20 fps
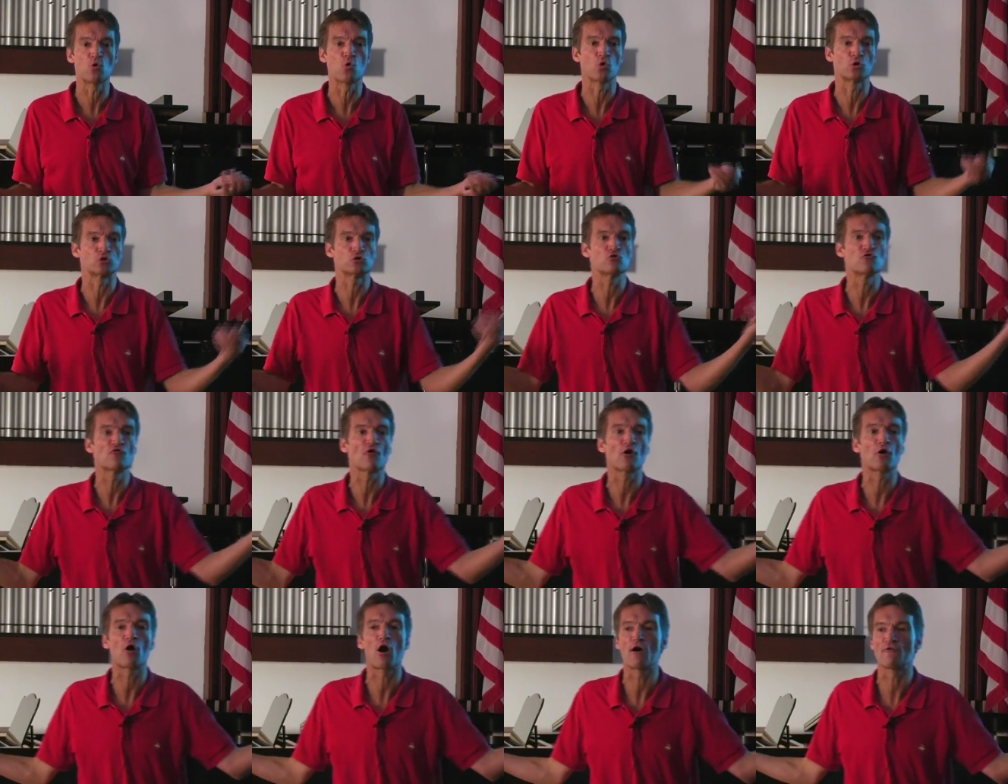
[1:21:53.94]
who are too
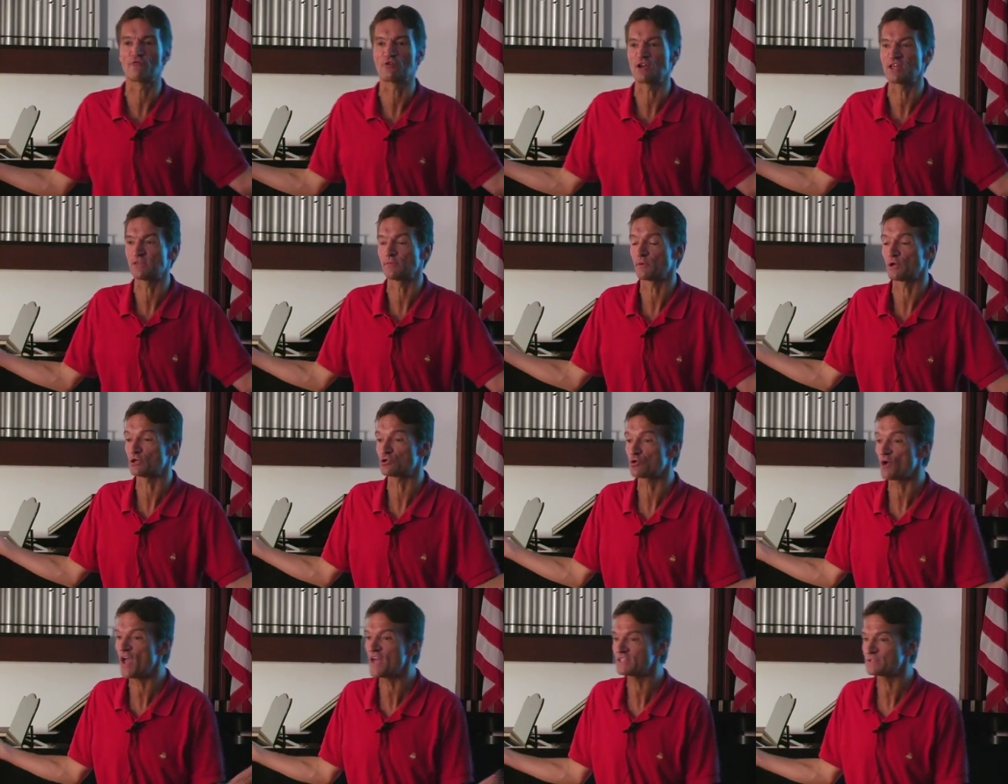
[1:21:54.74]
far gone for anything but a
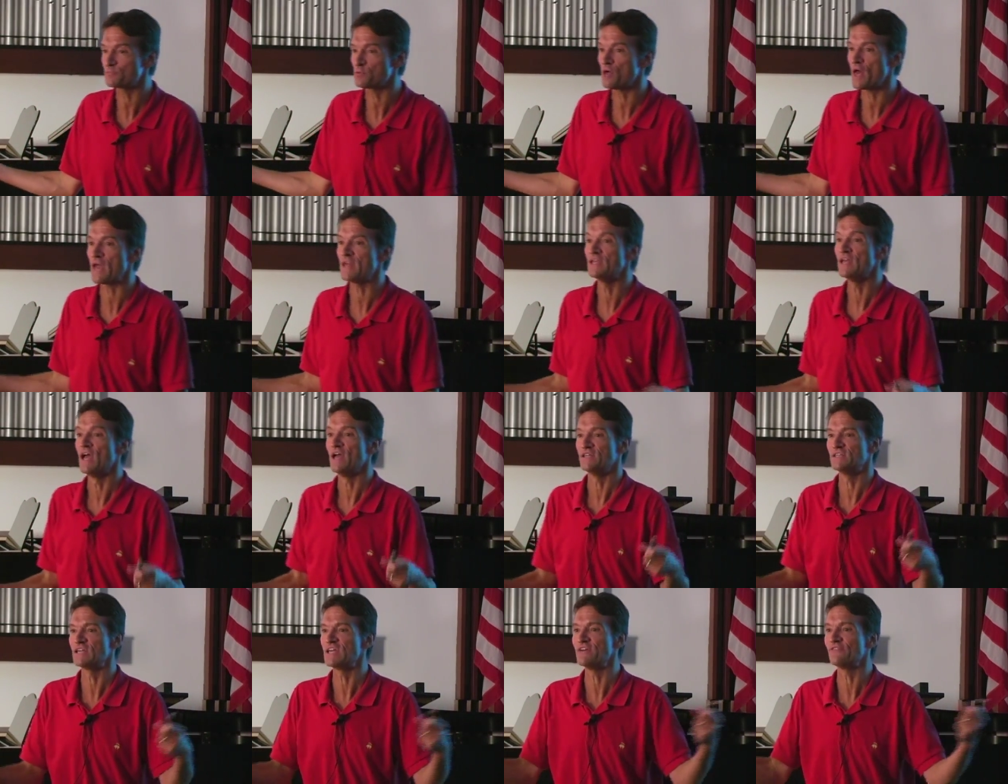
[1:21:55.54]
transplant,
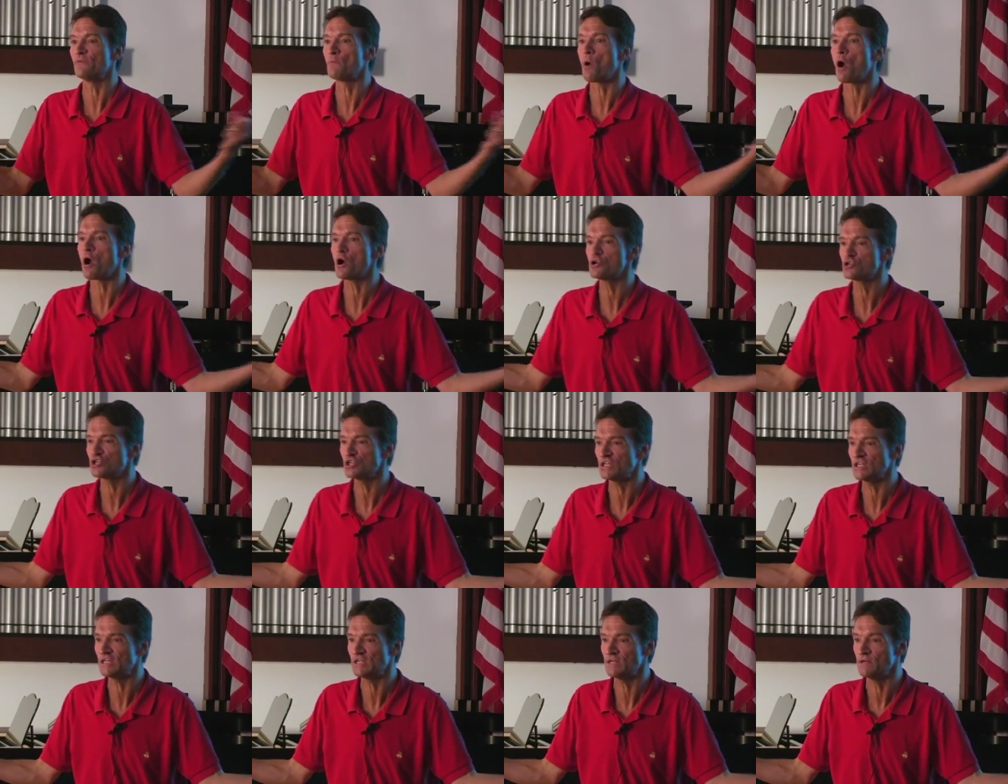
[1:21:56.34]
you give them
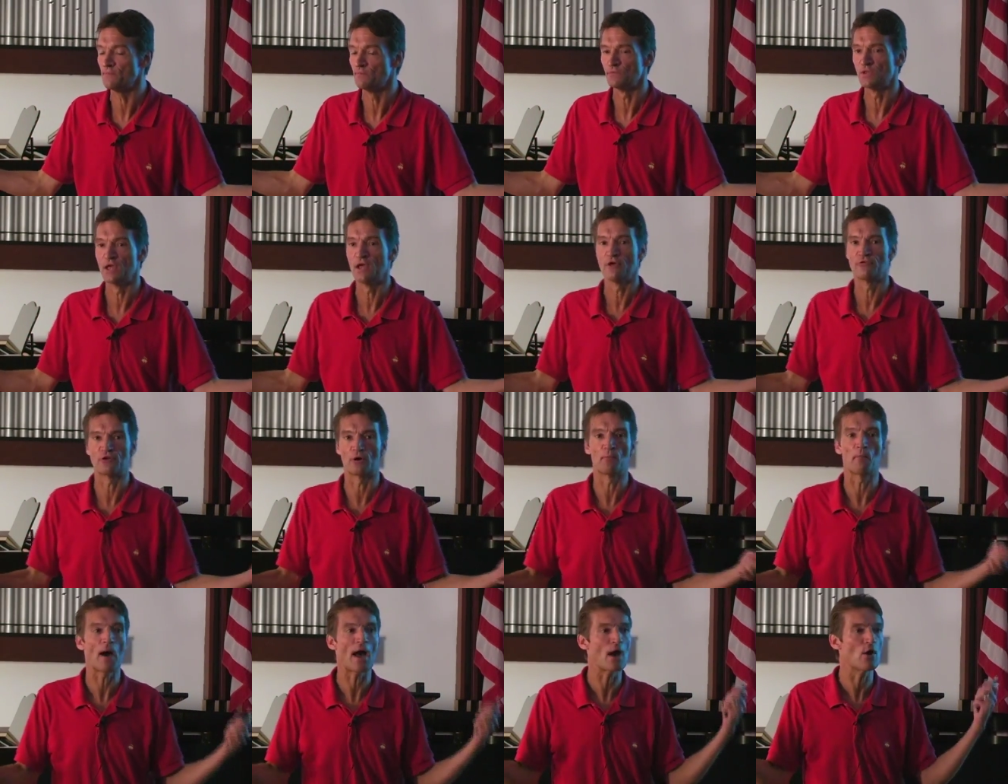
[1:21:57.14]
arginine,
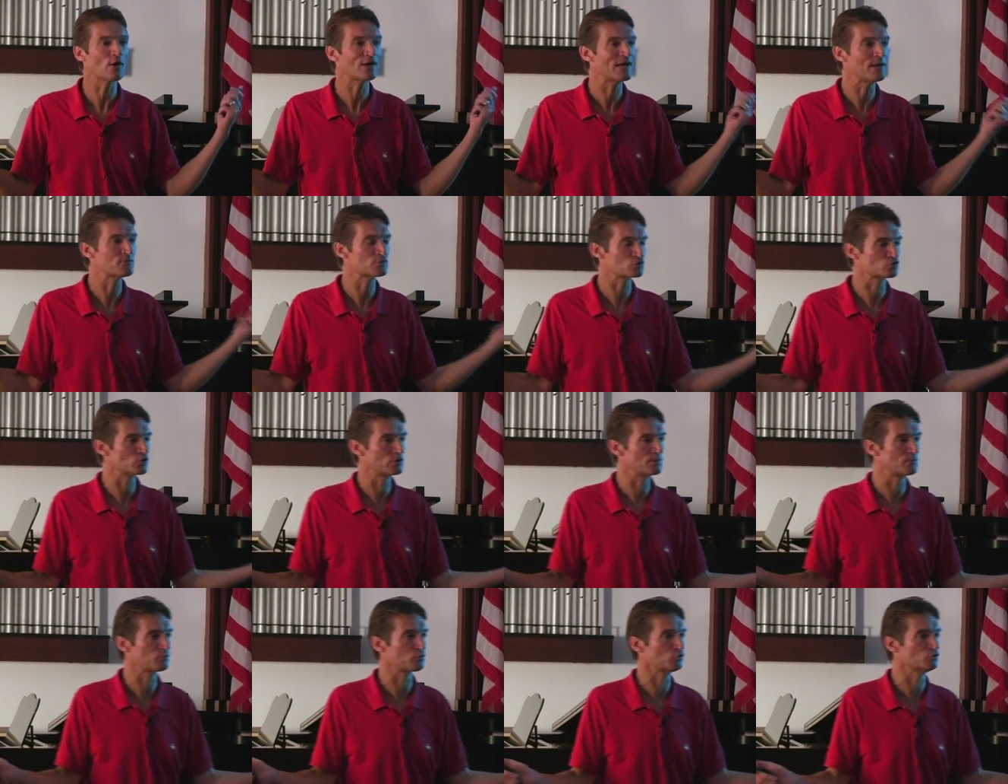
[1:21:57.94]
their biochemistry
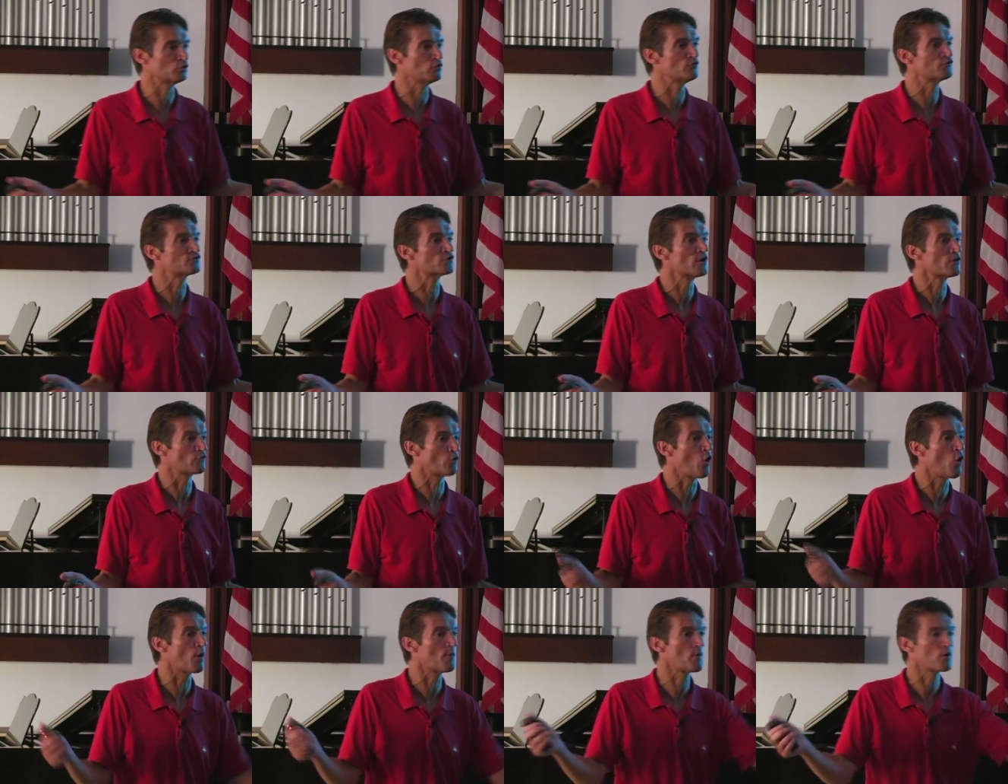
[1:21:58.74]
improves,
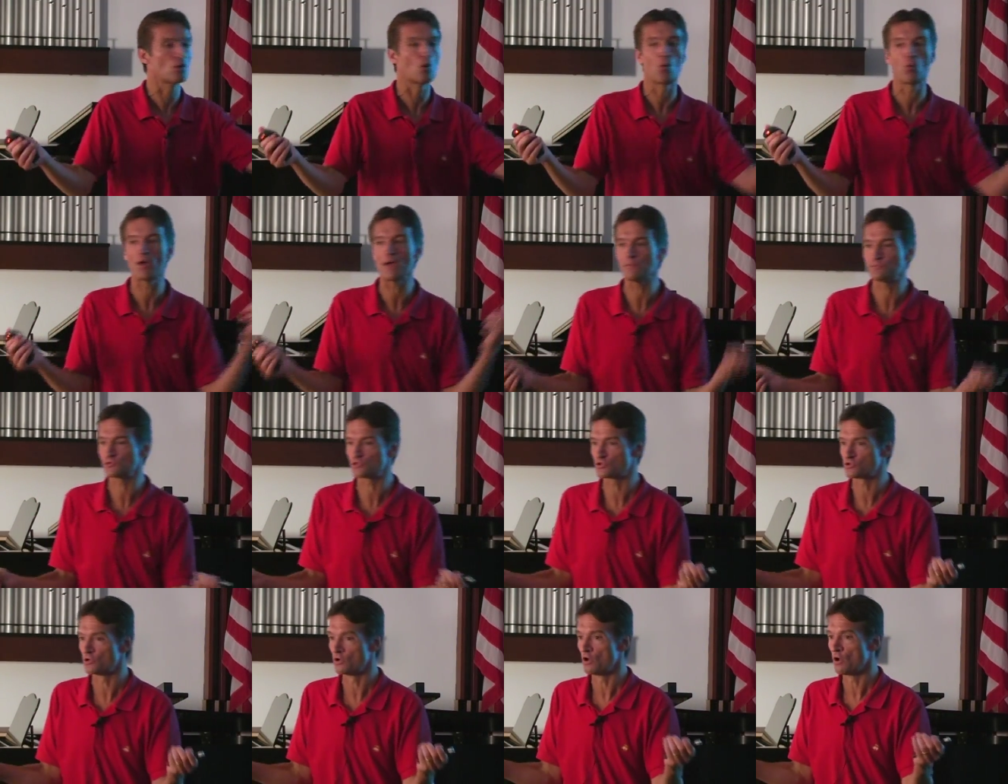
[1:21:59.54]
the hormonal
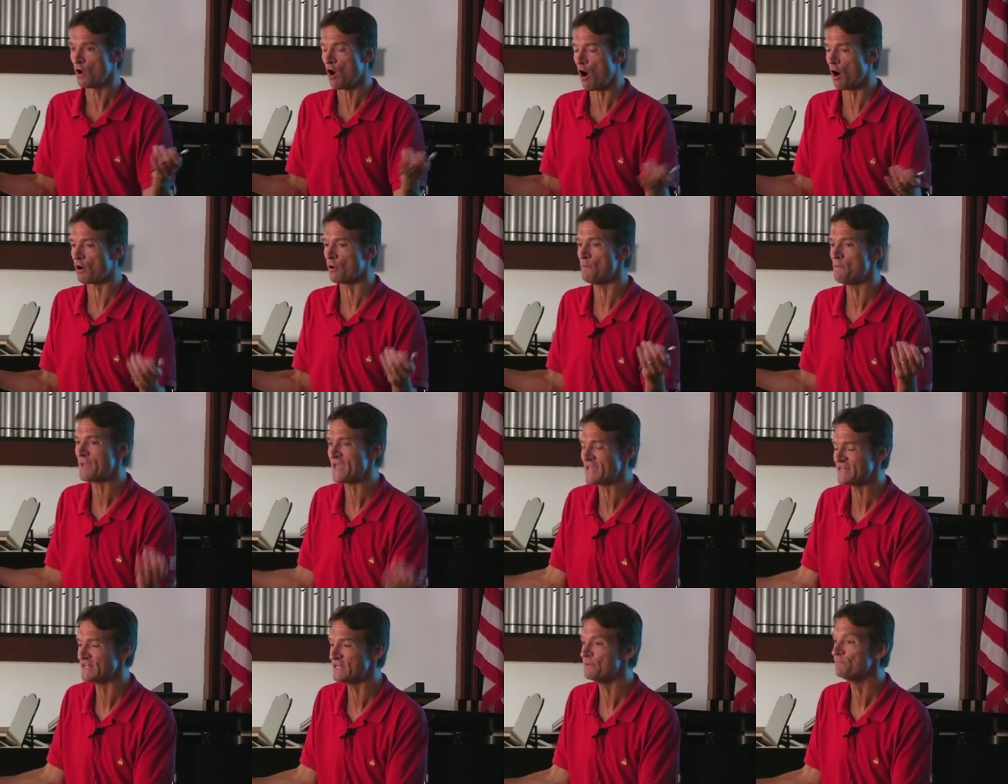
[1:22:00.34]
whips are
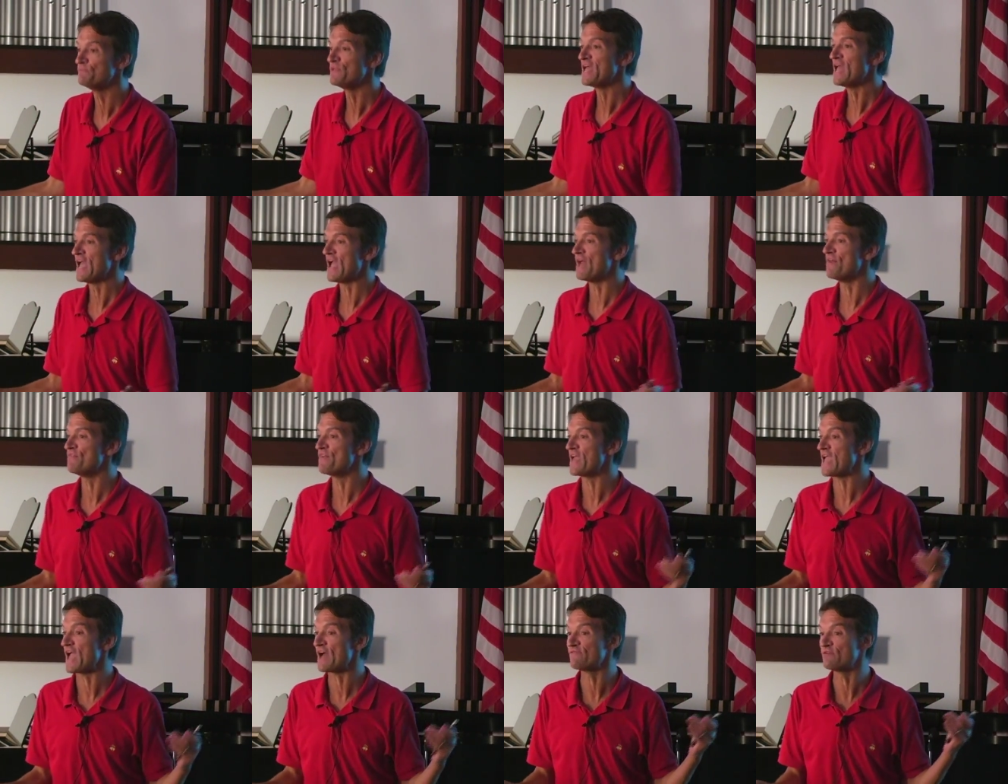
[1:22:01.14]
abated, and
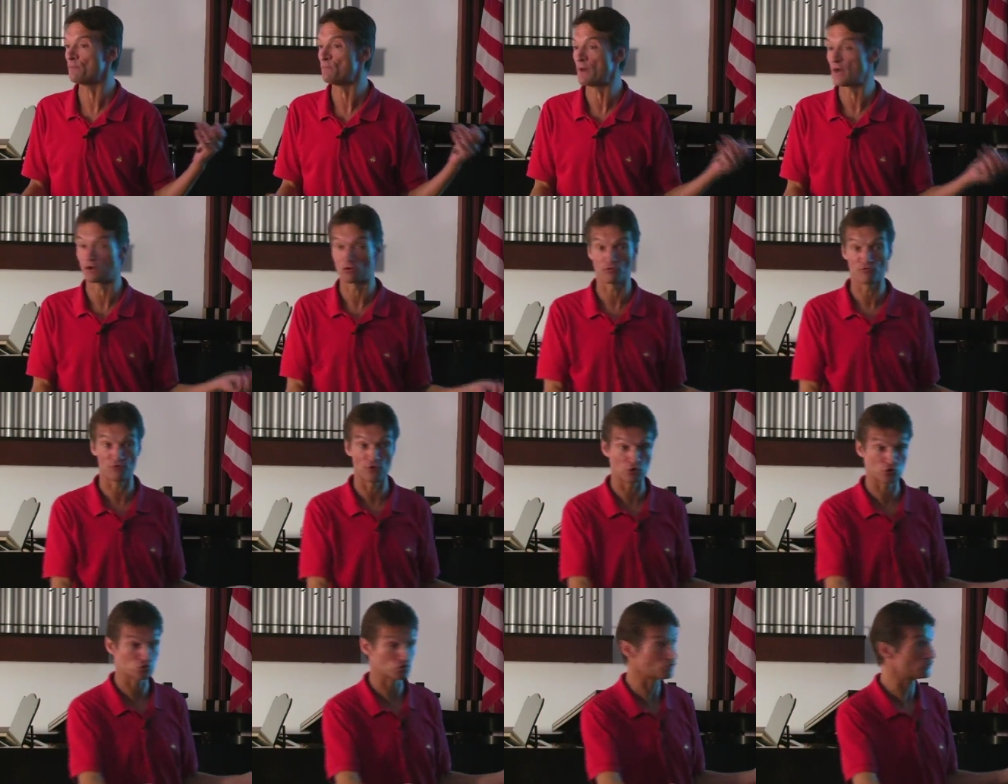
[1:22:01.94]
they have a better
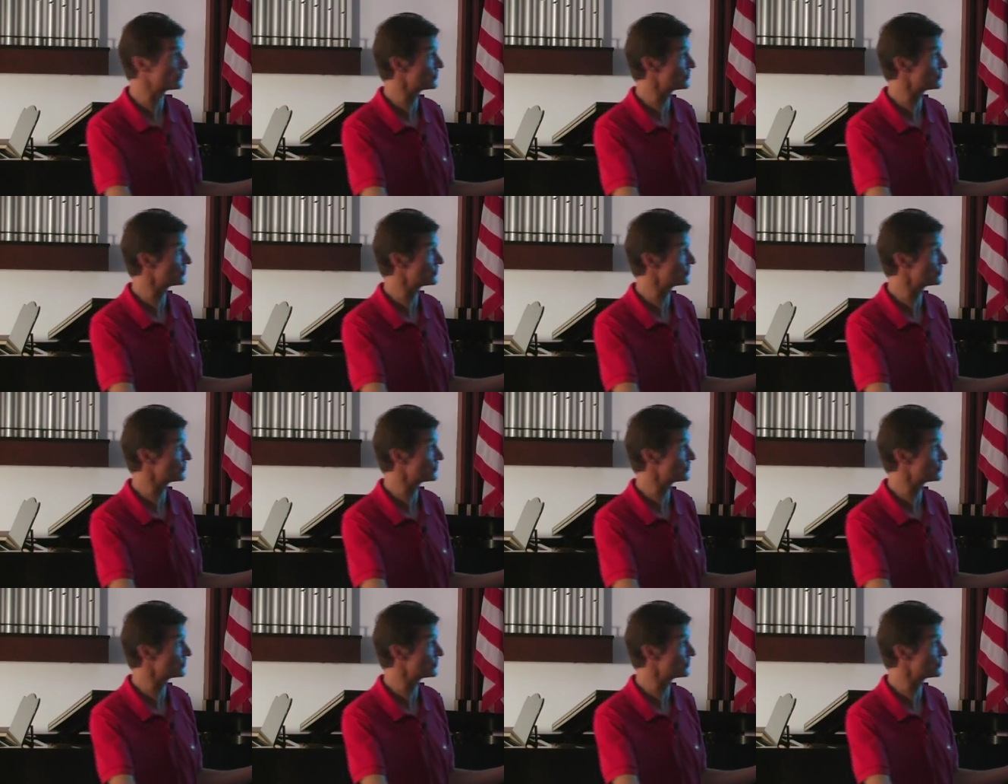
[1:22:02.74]
functional